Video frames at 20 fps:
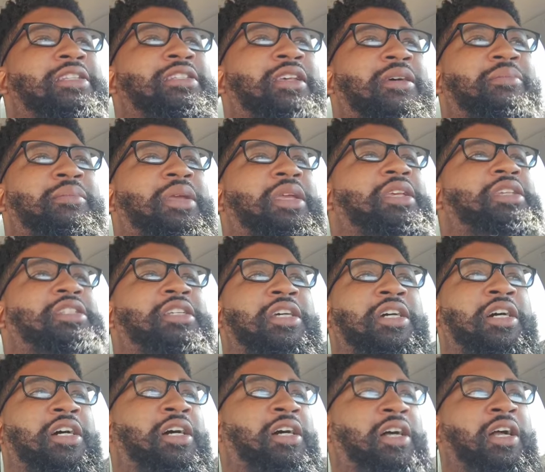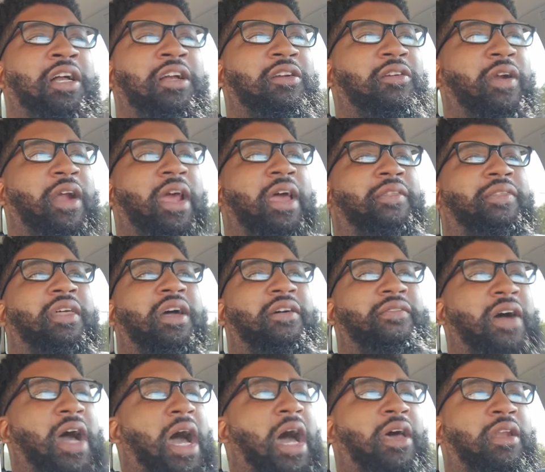Jamisha Grand
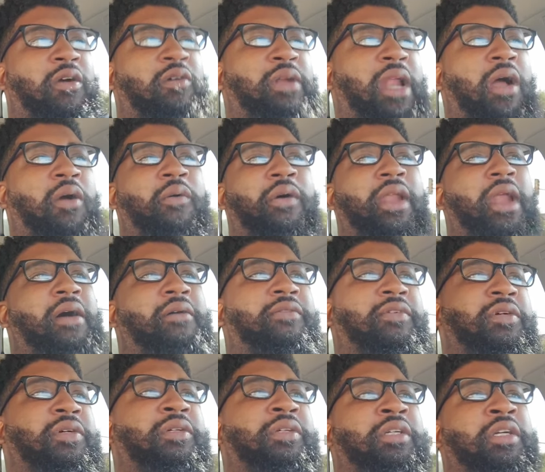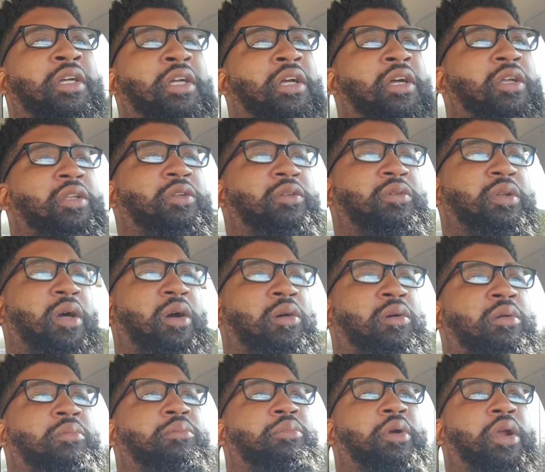Theft Auto, like, whatever, you
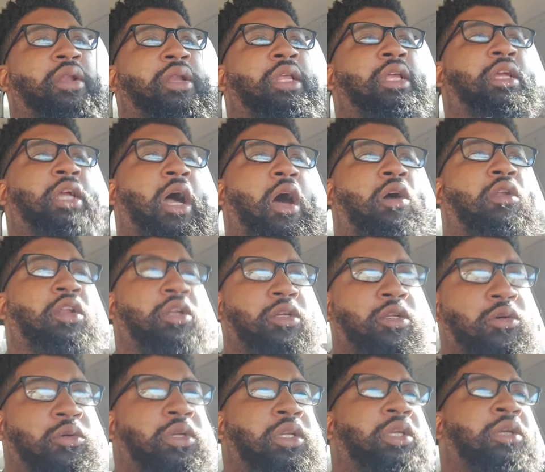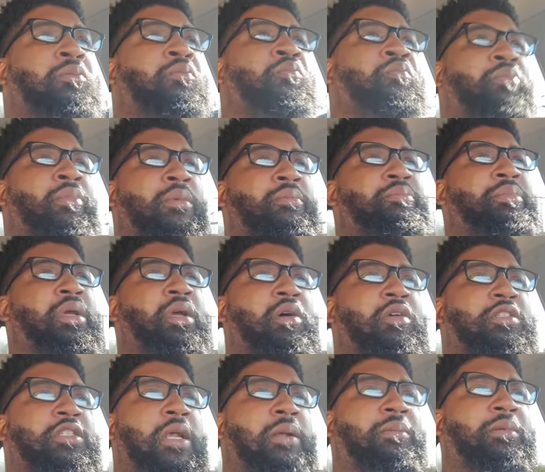know, Brittany Call of Duty.
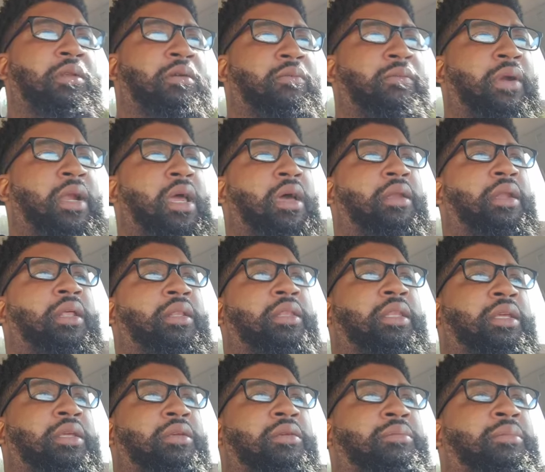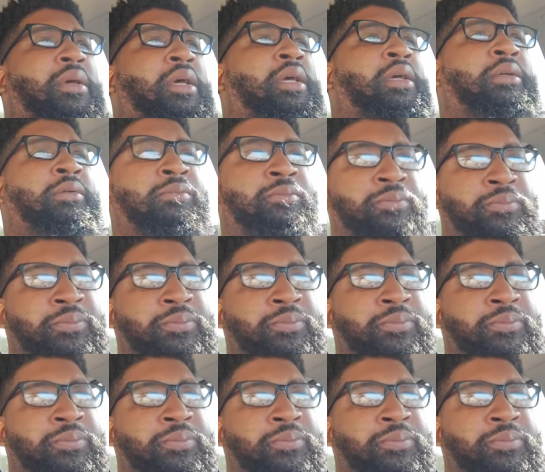Build something around that thing, man,